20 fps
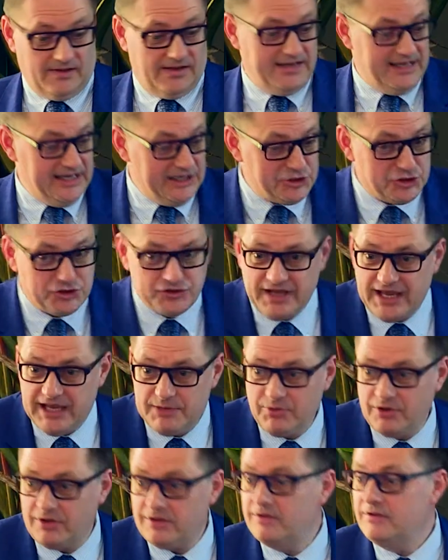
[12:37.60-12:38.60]
Each
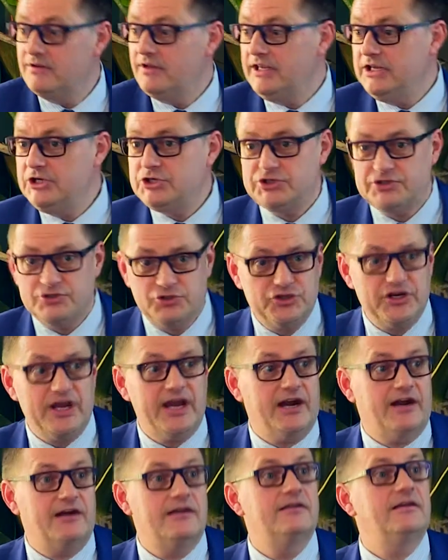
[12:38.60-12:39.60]
table, each
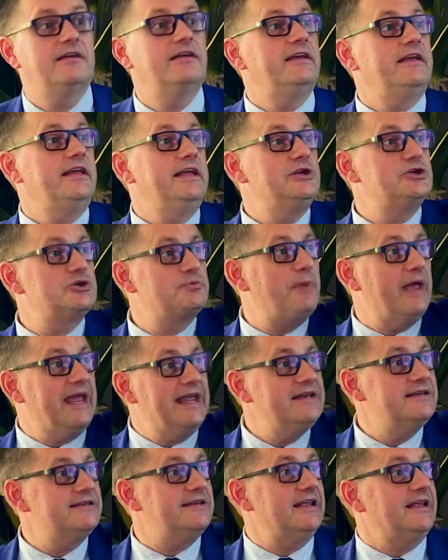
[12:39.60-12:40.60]
chair, each
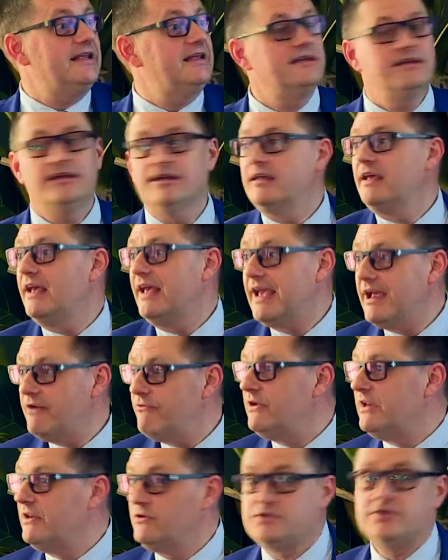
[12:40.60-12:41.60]
painting,
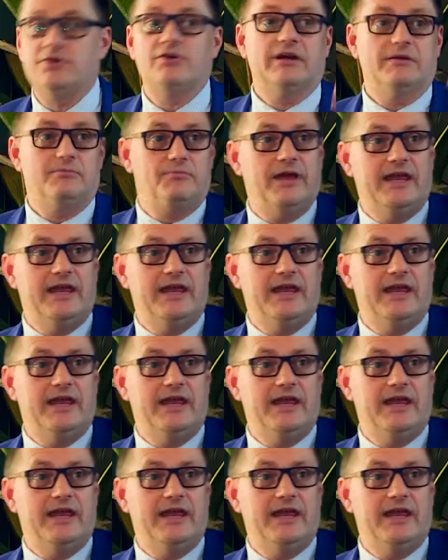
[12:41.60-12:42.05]
etc.,